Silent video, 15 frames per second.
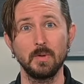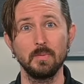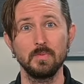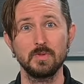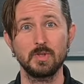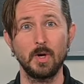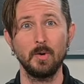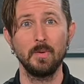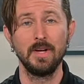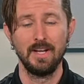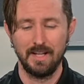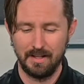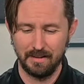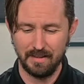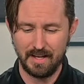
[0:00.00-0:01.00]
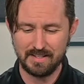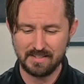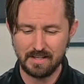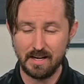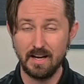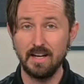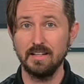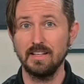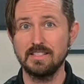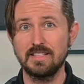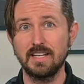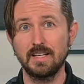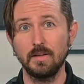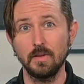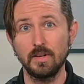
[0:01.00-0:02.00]
So let's
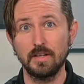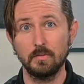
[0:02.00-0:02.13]
take a look.